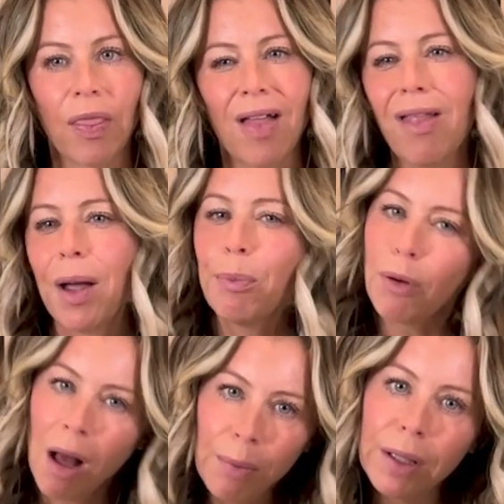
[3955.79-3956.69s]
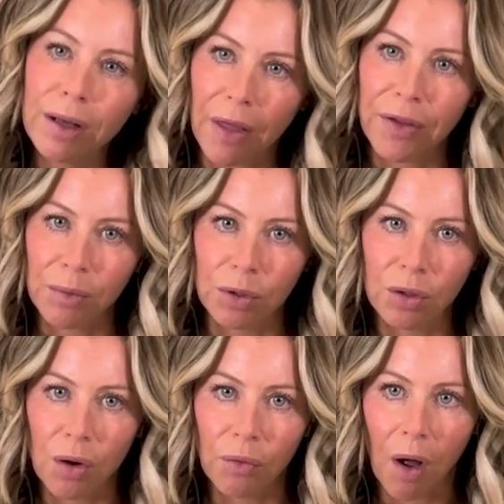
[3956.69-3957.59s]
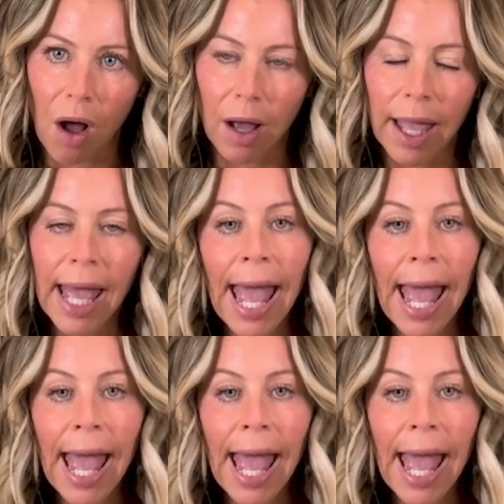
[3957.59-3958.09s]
that like probably nothing will go wrong.